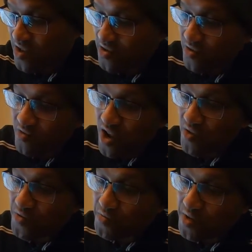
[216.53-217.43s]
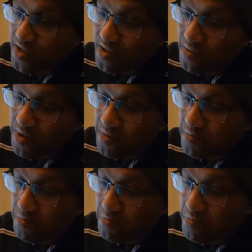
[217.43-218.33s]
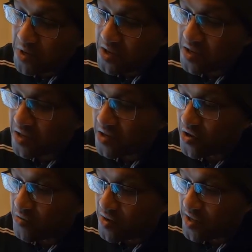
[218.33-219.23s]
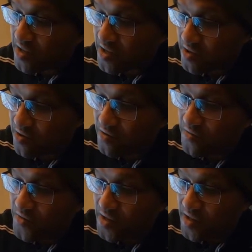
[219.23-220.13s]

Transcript: I thought the rock would be a little bit bigger though, but that's cool.